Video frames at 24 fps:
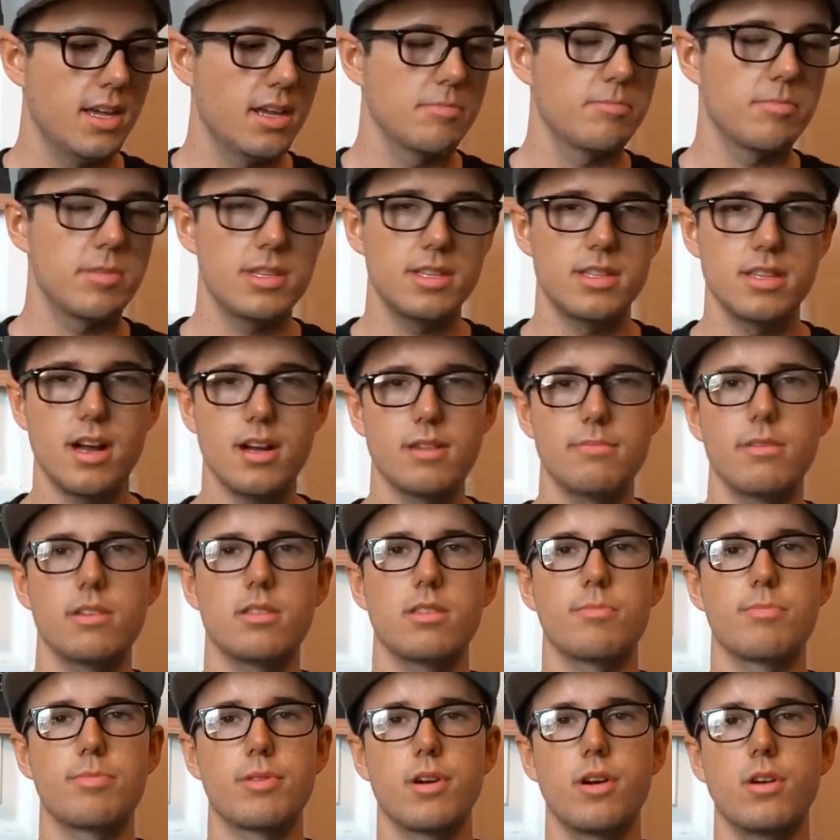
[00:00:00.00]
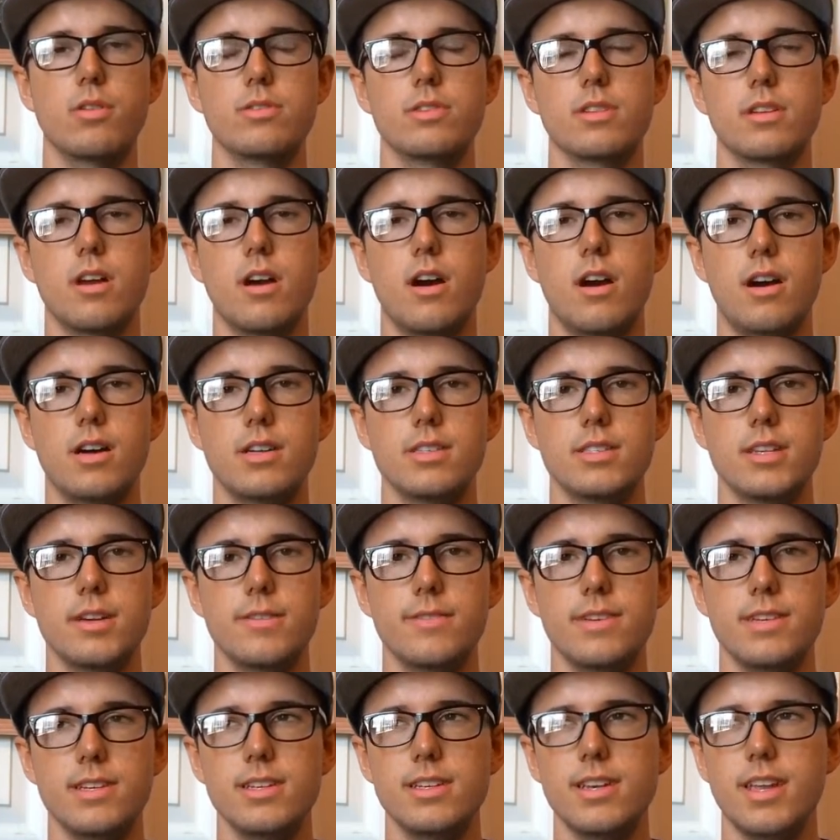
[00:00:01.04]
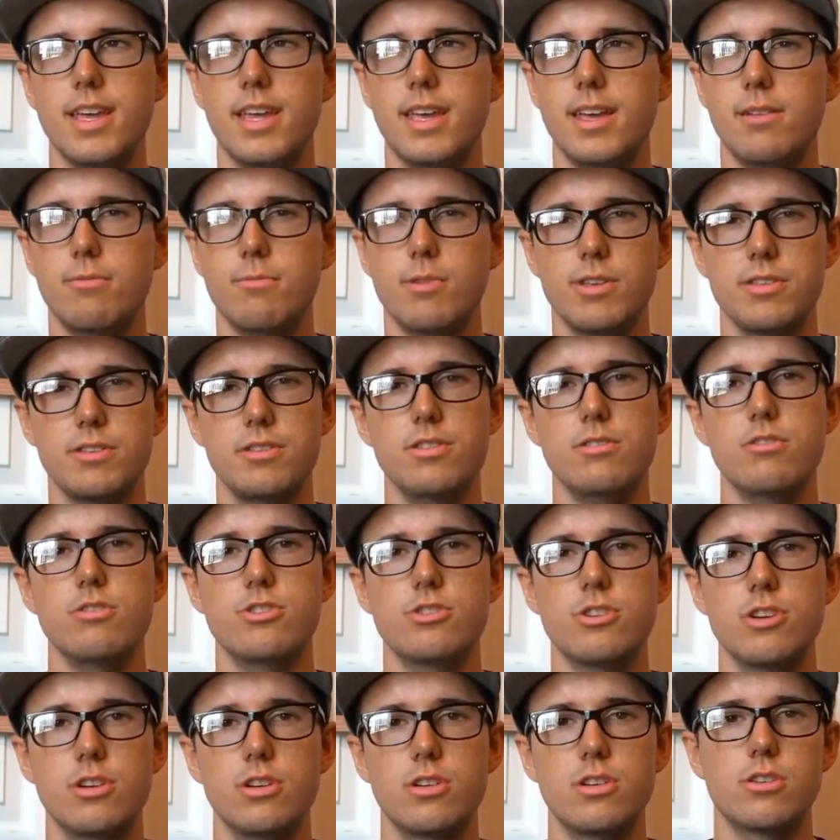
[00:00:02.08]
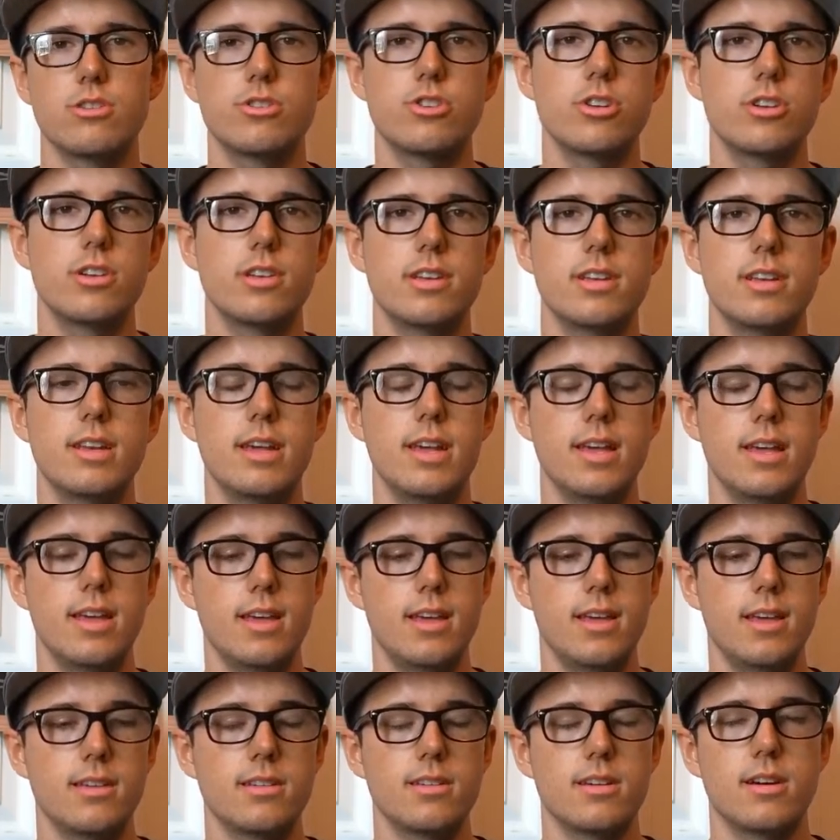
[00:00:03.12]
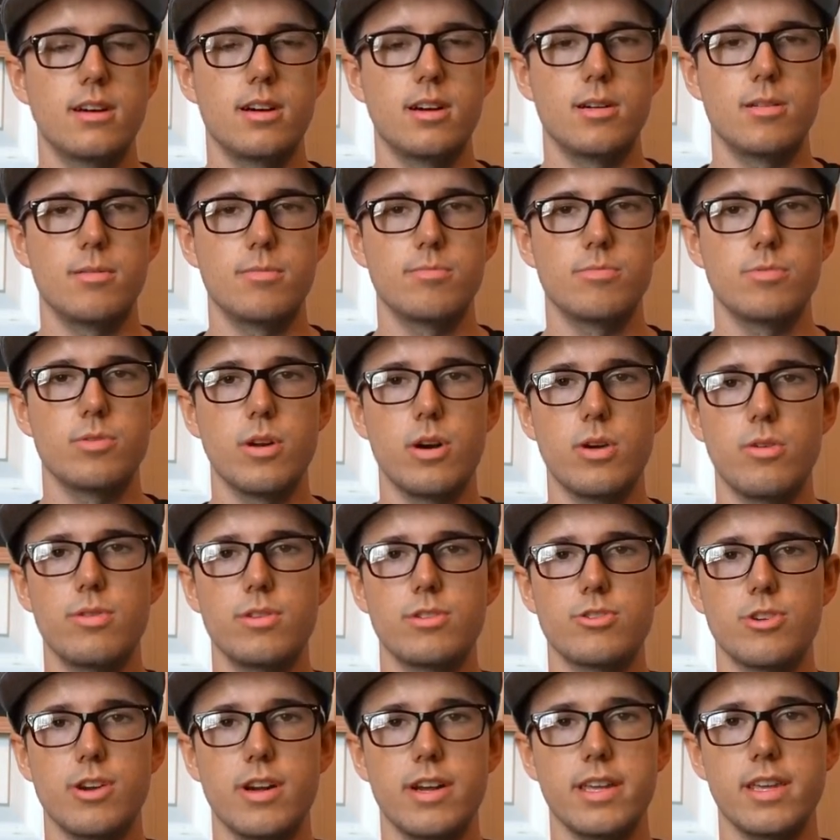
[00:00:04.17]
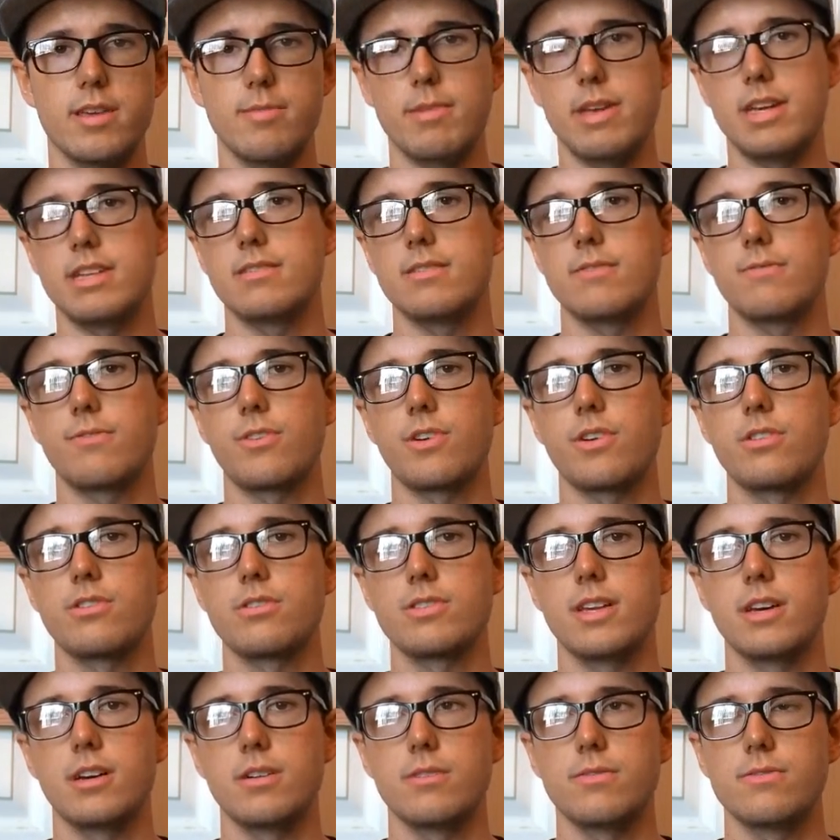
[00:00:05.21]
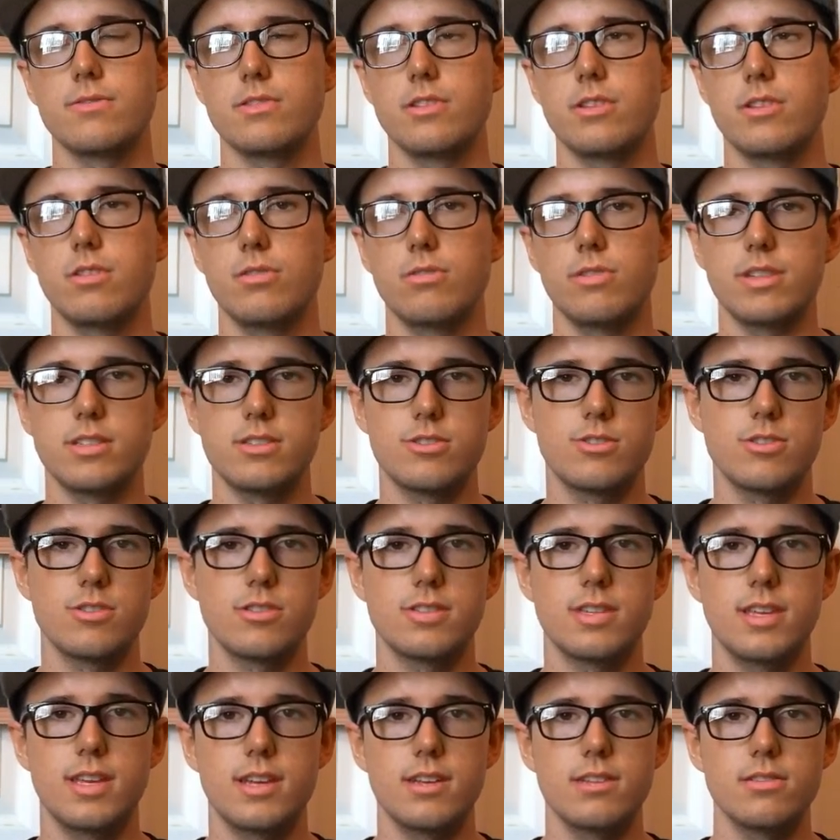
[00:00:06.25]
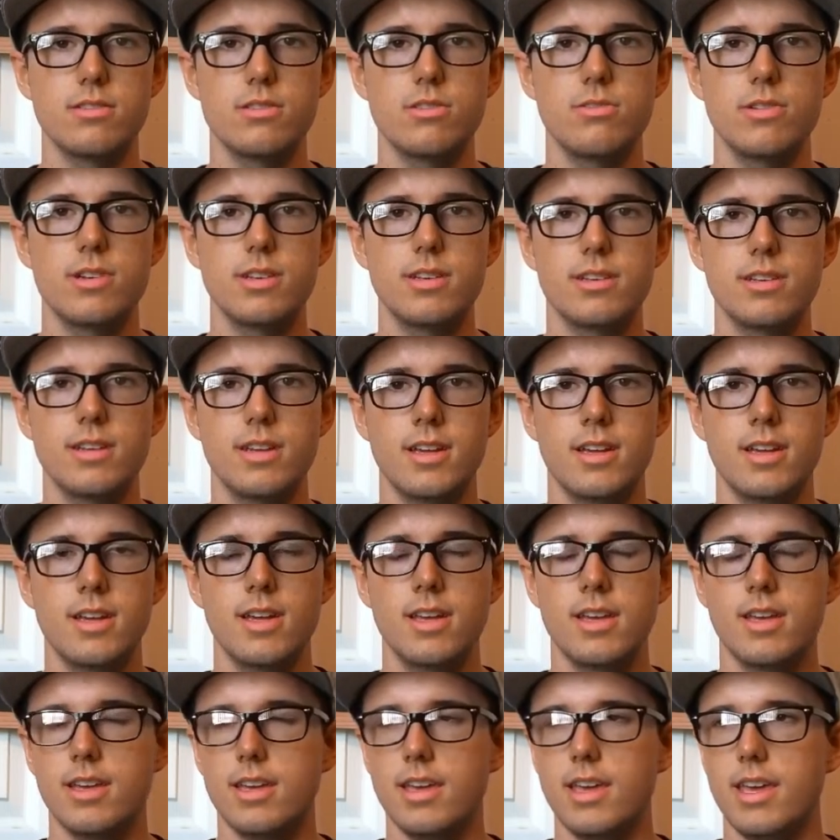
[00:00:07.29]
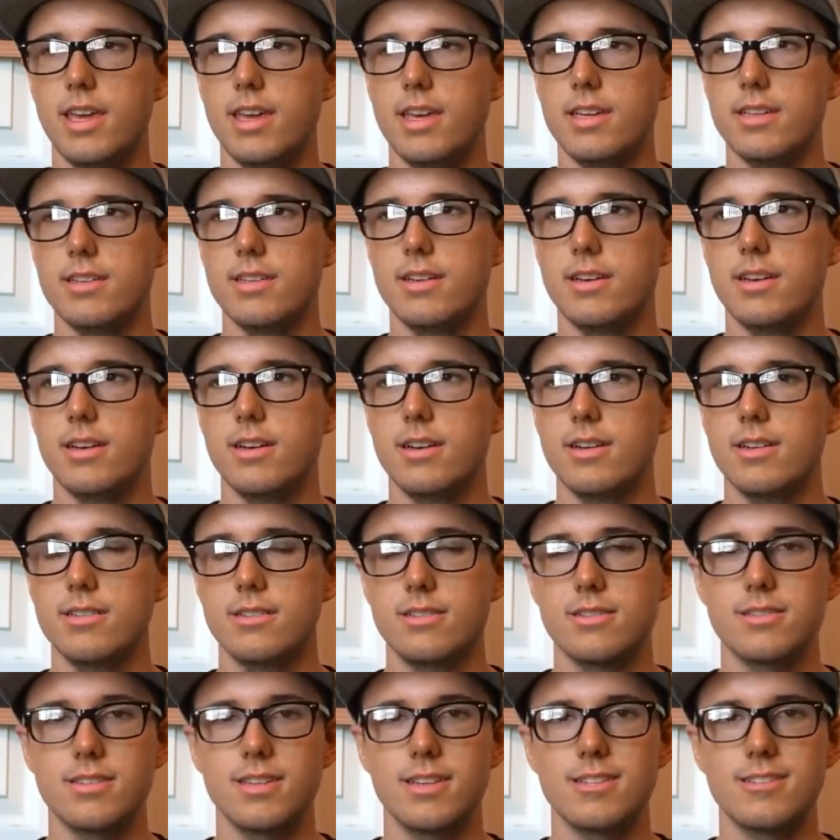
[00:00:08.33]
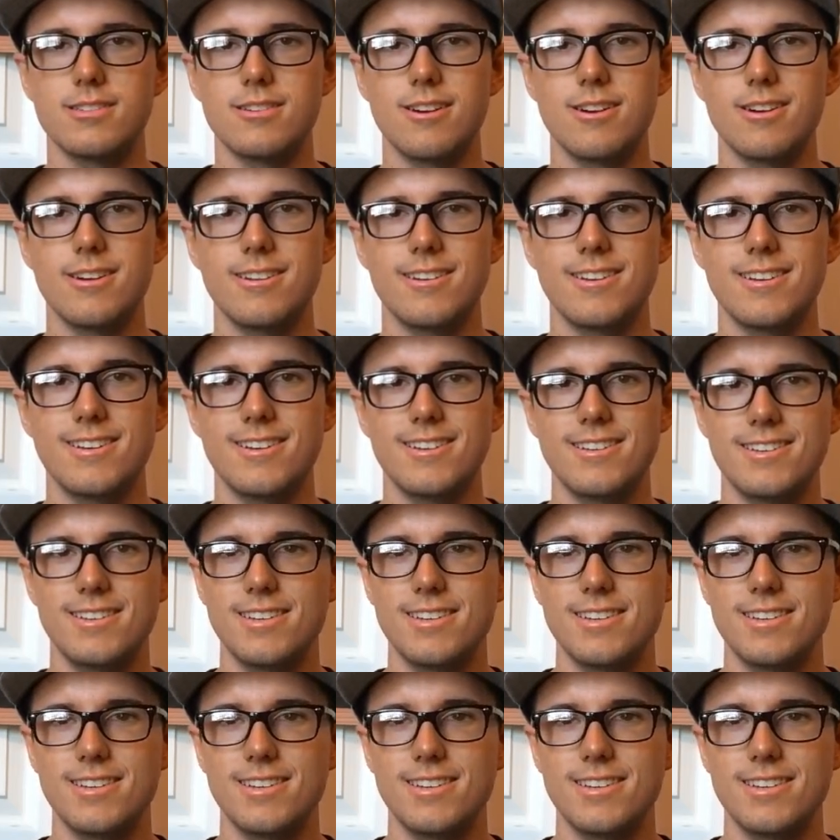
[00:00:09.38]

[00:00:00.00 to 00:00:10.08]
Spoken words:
We'll be talking about the pros and cons of it and whether you should or shouldn't go and try and get medicine for yourself. So let's just get into it and let's get started.